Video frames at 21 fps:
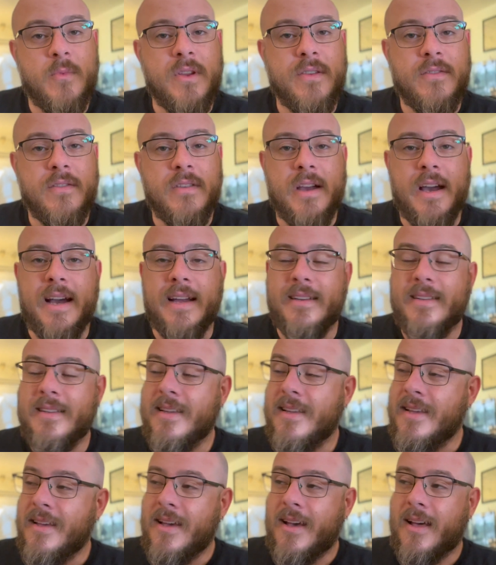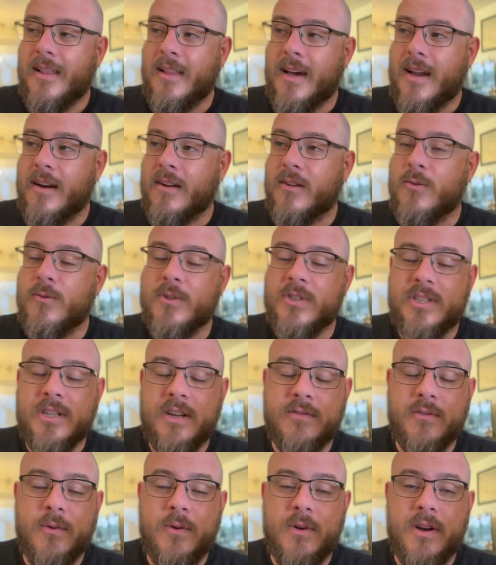We've got a lot of cool
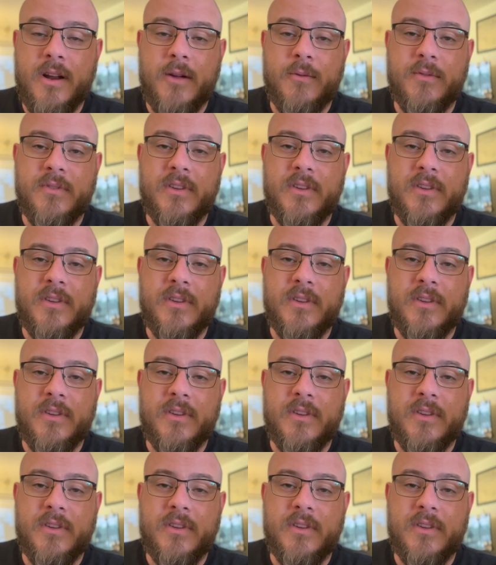stuff going on.